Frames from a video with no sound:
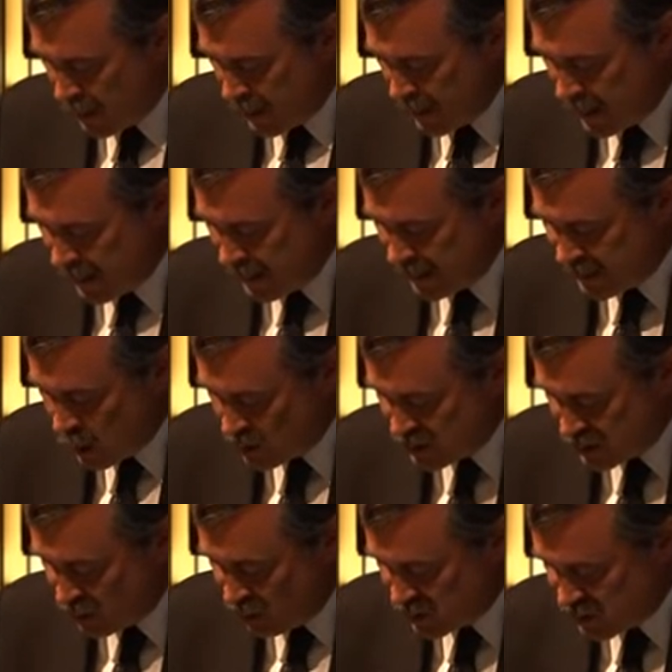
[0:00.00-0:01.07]
It
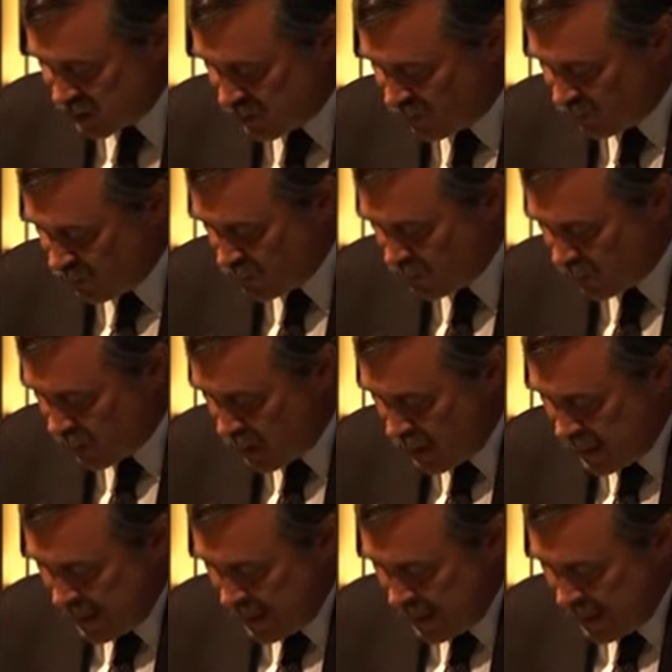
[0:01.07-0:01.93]
goes a little step further.